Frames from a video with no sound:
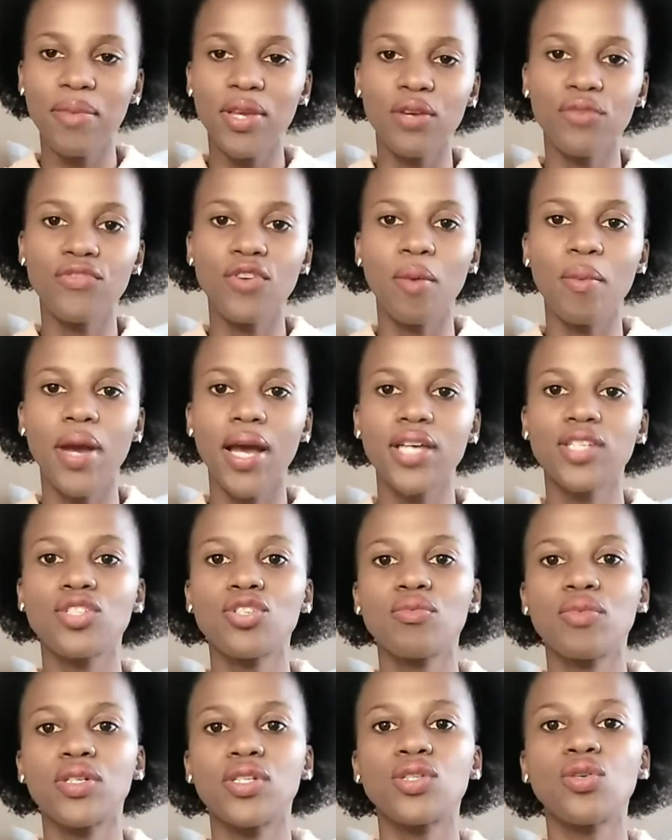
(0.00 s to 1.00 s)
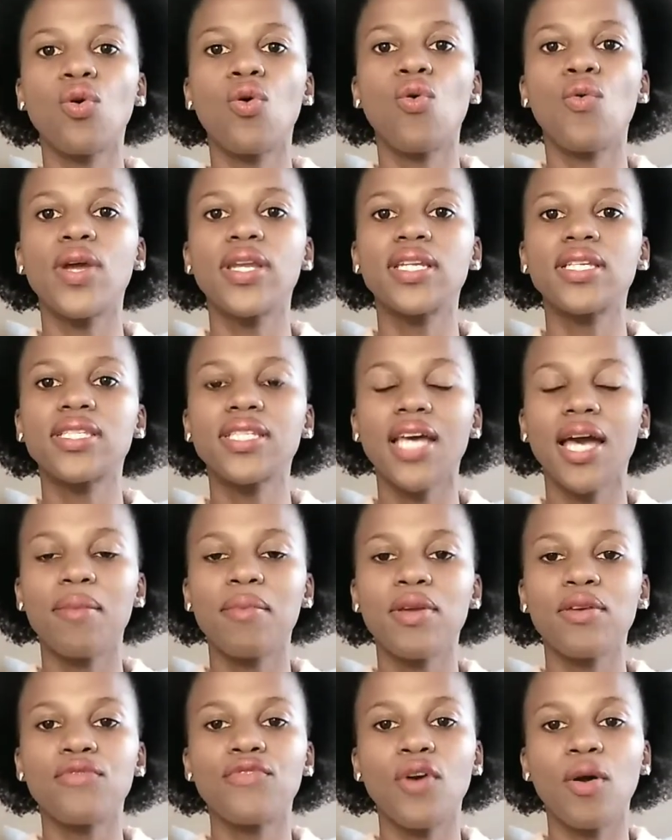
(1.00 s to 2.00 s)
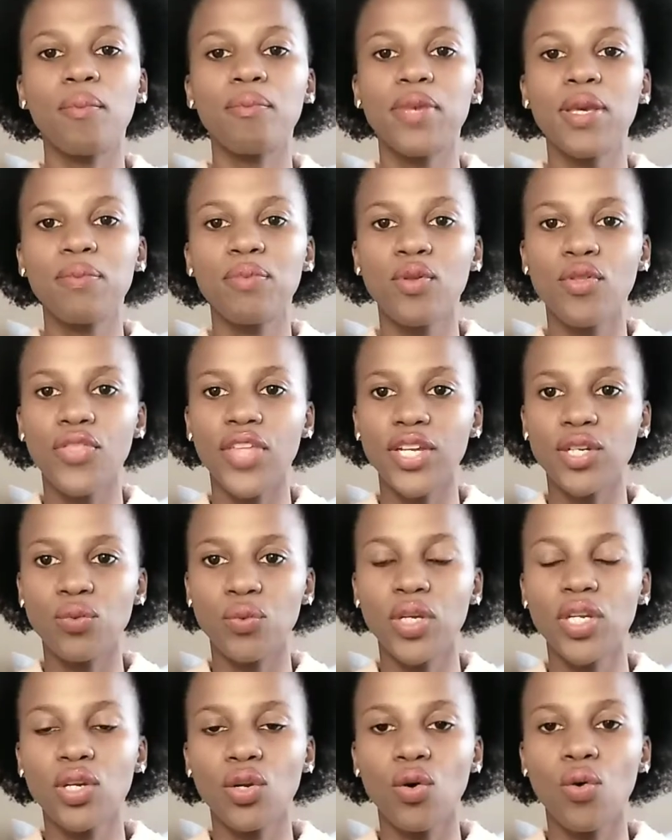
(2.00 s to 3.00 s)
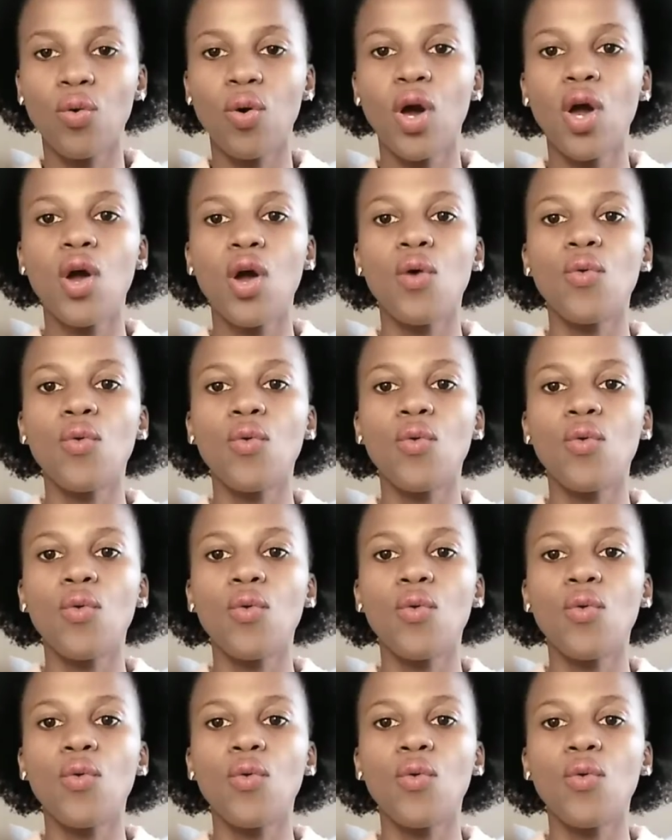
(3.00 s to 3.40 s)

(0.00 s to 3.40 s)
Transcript: from customers, or when it's coming from people that we know,